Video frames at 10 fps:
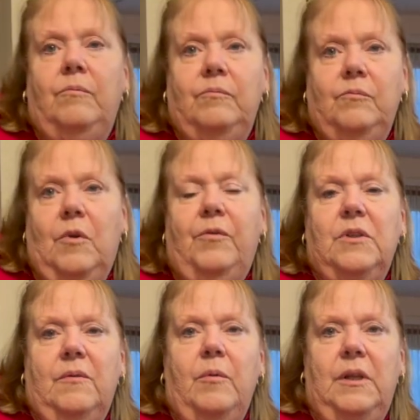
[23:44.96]
well, first
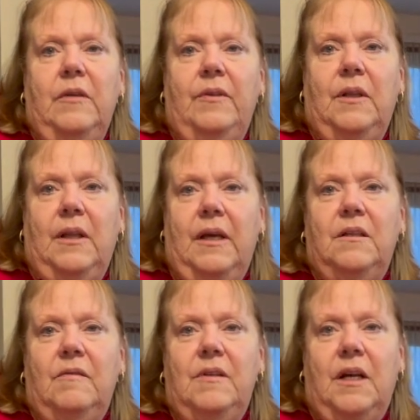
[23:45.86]
of all, we live in the land
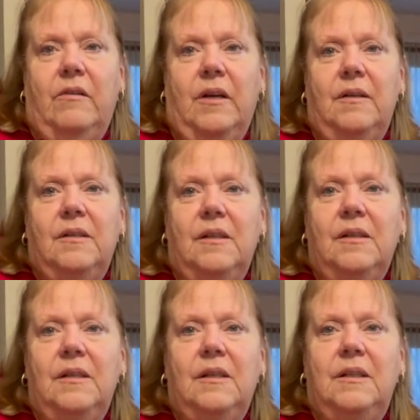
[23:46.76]
of dairy. This is
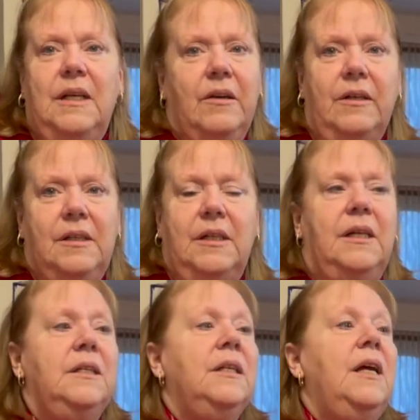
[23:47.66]
the dairy
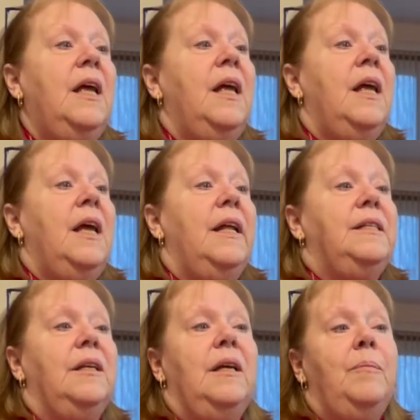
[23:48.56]
state. It's
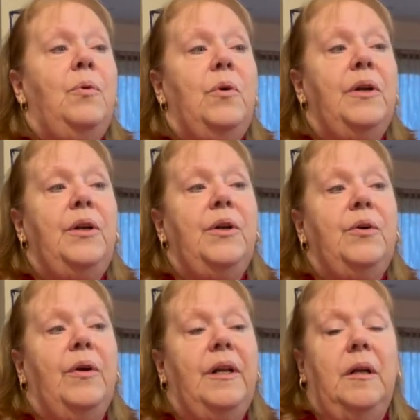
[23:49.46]
imported
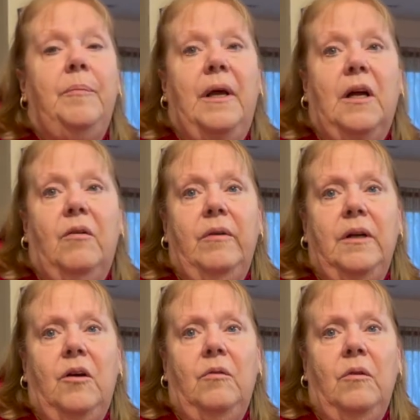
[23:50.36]
grated
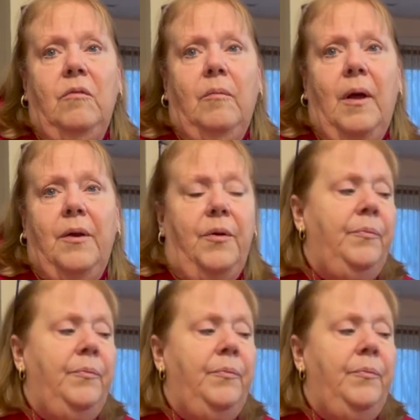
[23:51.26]
pecorino romano.